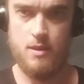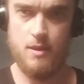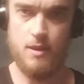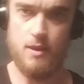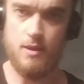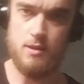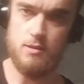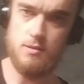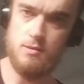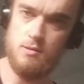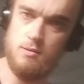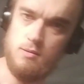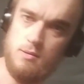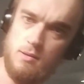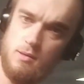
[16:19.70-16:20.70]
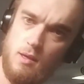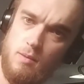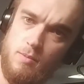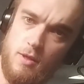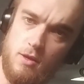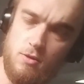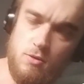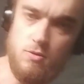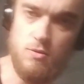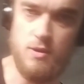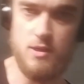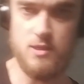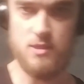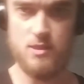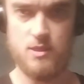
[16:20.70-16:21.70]
And keeping that core
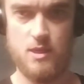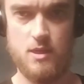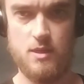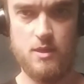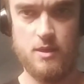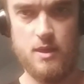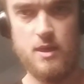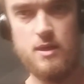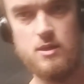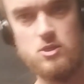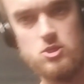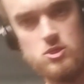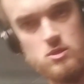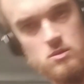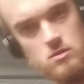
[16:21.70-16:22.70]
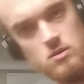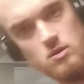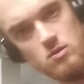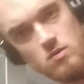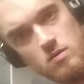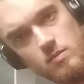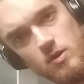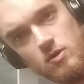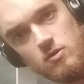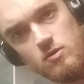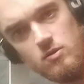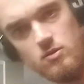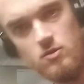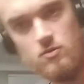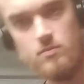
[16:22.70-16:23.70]
nice and tight and engaged. You don't want to be hurting
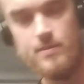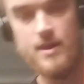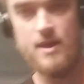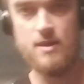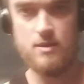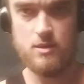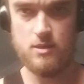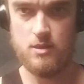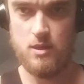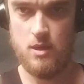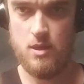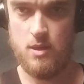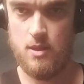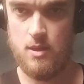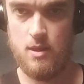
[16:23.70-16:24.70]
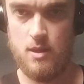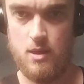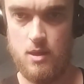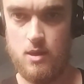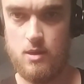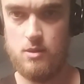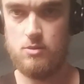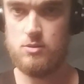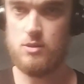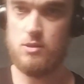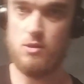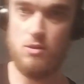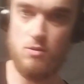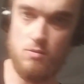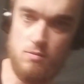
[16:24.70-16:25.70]
your lower back. And you're just going
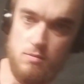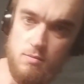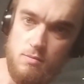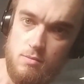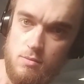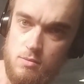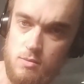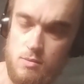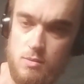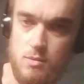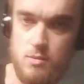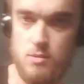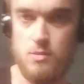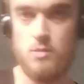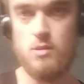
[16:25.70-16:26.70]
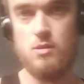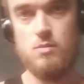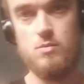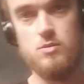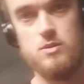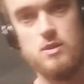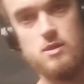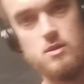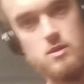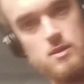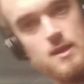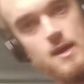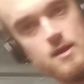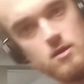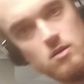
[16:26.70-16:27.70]
to do almost like a
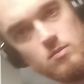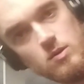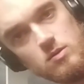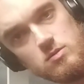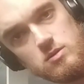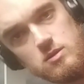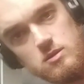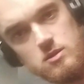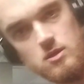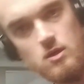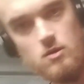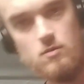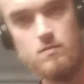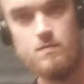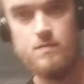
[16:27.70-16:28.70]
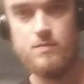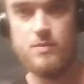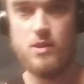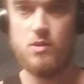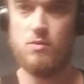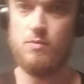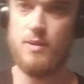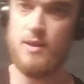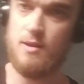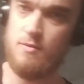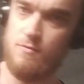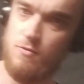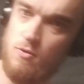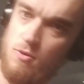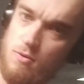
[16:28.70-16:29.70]
clock almost. So going back
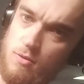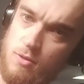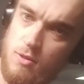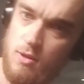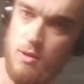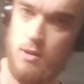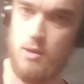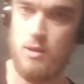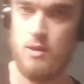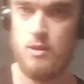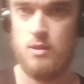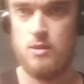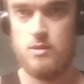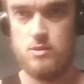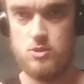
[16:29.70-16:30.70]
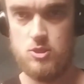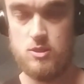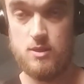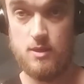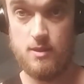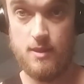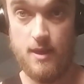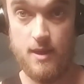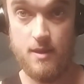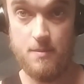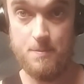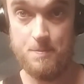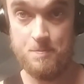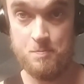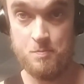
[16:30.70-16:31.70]
and forth just like that.